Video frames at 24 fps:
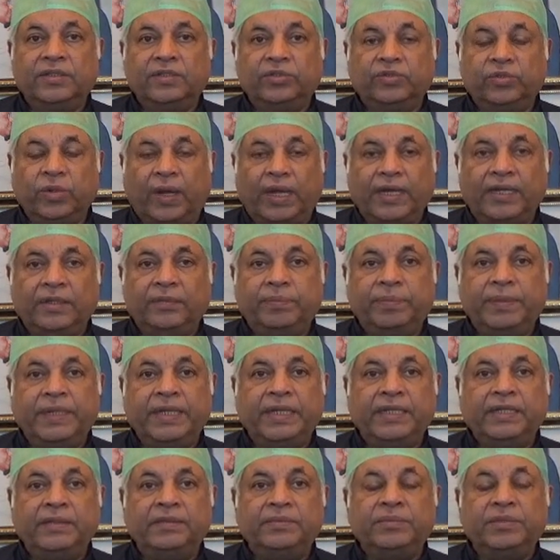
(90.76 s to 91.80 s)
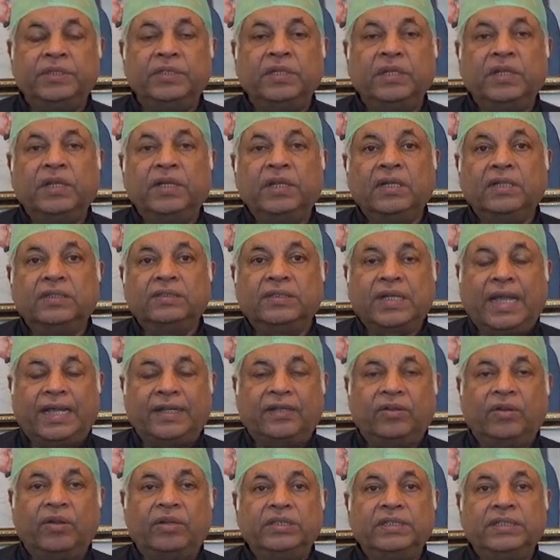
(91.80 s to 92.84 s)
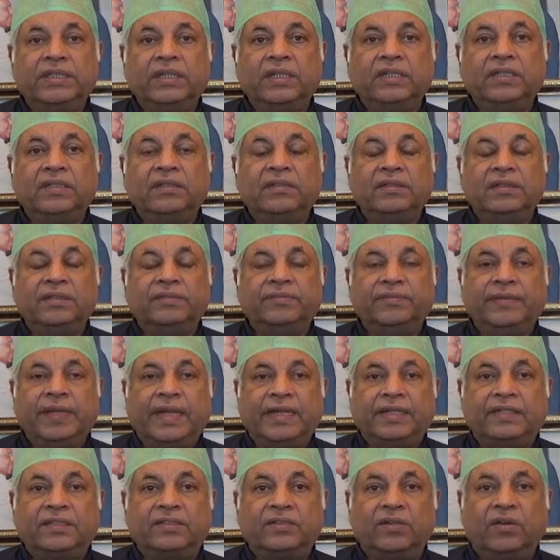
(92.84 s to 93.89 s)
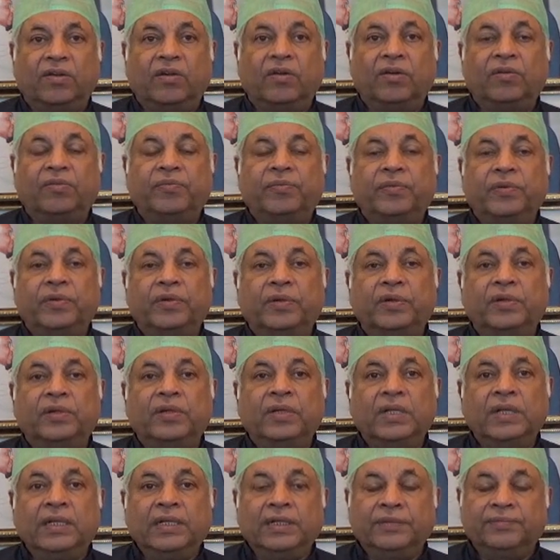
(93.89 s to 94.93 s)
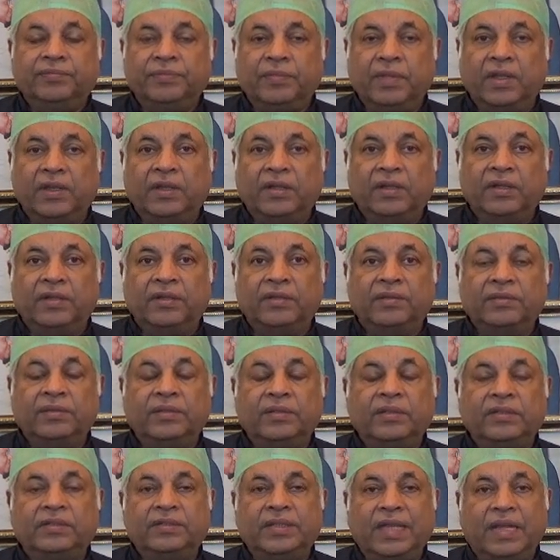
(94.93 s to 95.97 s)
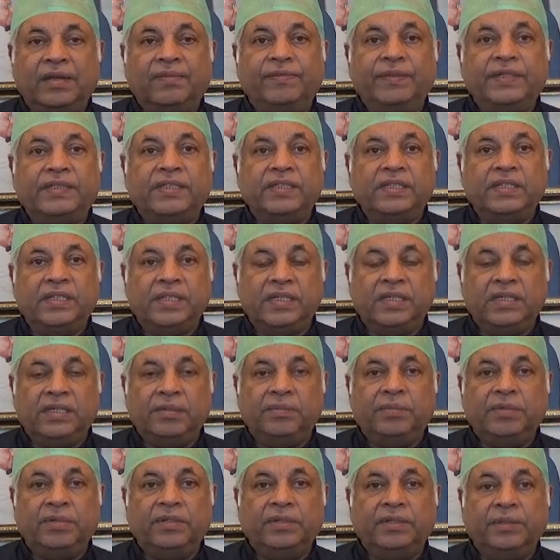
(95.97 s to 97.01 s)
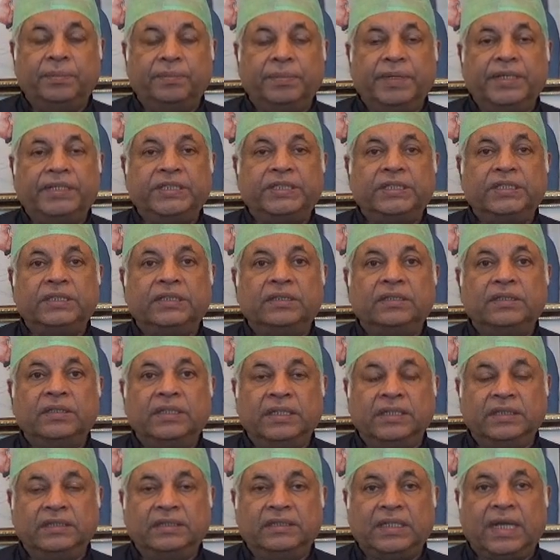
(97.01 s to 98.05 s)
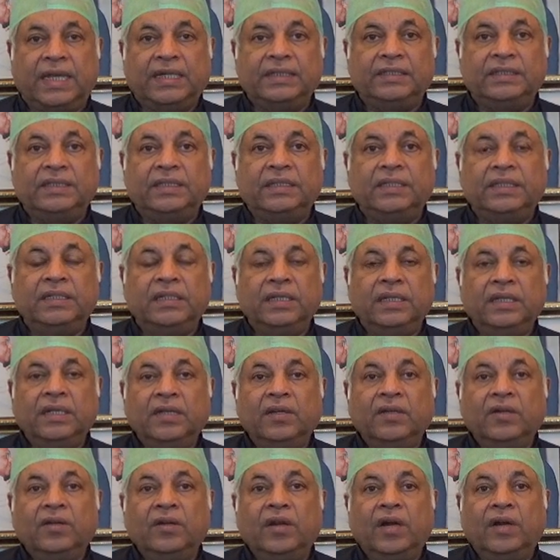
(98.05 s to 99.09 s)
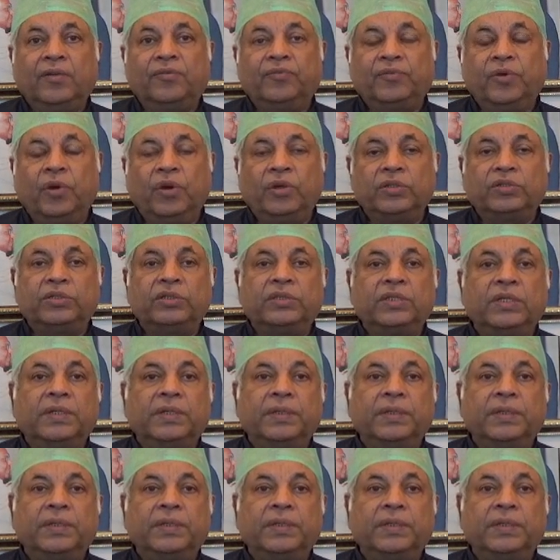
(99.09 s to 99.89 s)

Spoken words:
joint pains, psychological effects of the self-esteem, depression, anxiety. Of course,